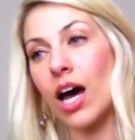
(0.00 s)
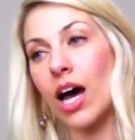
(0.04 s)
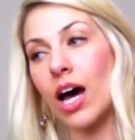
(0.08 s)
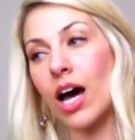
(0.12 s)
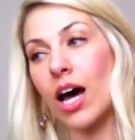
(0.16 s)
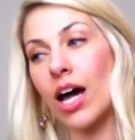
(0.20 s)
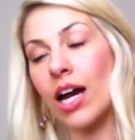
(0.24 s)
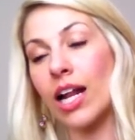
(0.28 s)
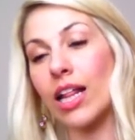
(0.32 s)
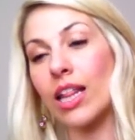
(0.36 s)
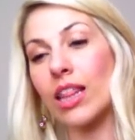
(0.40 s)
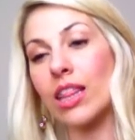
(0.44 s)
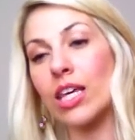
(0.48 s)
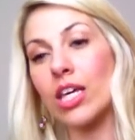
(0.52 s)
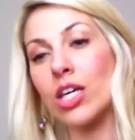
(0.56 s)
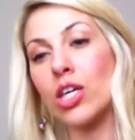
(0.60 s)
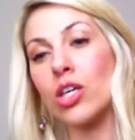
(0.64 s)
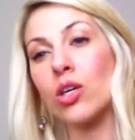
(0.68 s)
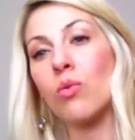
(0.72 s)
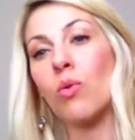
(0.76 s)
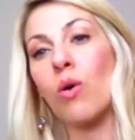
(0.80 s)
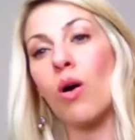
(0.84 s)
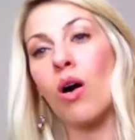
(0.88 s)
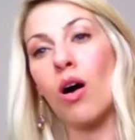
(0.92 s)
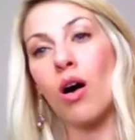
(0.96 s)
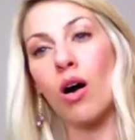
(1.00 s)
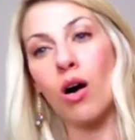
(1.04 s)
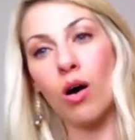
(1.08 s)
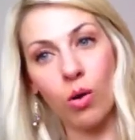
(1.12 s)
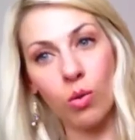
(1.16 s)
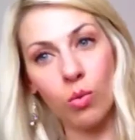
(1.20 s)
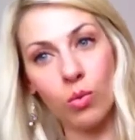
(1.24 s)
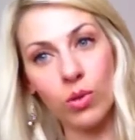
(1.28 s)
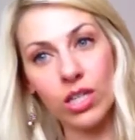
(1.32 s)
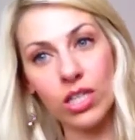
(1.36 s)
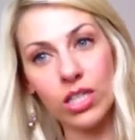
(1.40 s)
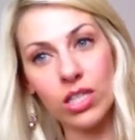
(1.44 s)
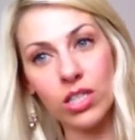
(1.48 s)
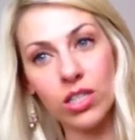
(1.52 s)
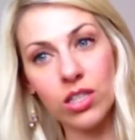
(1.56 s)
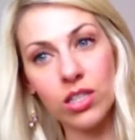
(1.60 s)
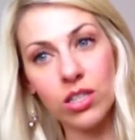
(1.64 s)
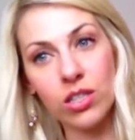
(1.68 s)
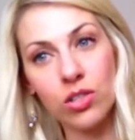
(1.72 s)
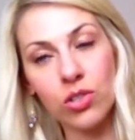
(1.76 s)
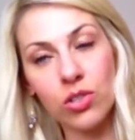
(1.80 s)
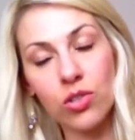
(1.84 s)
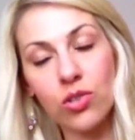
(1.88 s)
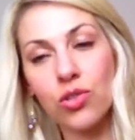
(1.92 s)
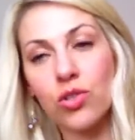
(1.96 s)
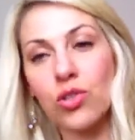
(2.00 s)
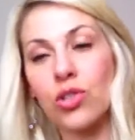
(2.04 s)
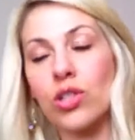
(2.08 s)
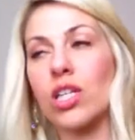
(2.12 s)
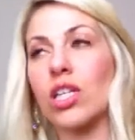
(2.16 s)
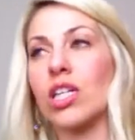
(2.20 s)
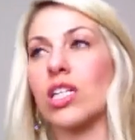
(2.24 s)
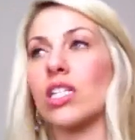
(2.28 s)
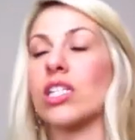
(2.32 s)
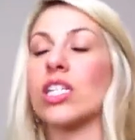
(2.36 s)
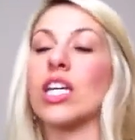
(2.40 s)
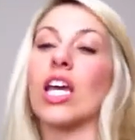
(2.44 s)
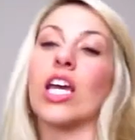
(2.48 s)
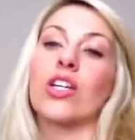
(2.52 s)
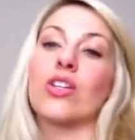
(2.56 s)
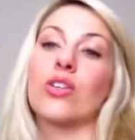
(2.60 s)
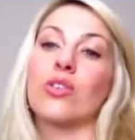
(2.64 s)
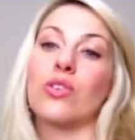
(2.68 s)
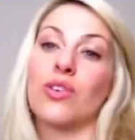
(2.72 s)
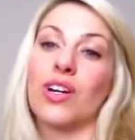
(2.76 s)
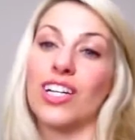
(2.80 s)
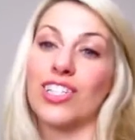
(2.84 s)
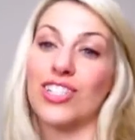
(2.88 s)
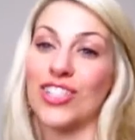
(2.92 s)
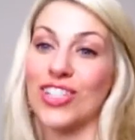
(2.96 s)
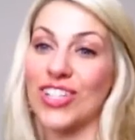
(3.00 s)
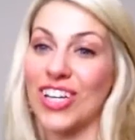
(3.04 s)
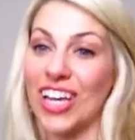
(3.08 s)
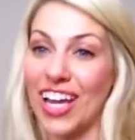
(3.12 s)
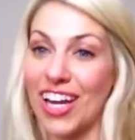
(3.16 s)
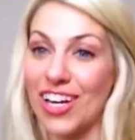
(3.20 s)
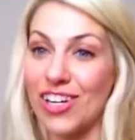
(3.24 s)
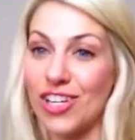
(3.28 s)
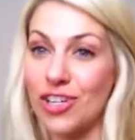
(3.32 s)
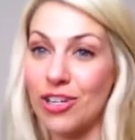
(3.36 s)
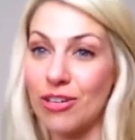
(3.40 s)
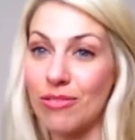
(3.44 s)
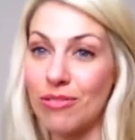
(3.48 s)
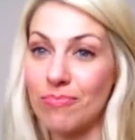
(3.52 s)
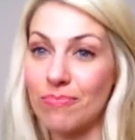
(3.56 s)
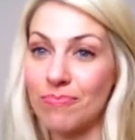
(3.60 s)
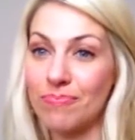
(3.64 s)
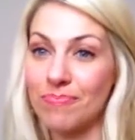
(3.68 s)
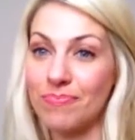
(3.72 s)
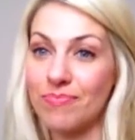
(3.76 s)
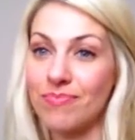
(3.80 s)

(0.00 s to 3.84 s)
and I think you always should continue your education,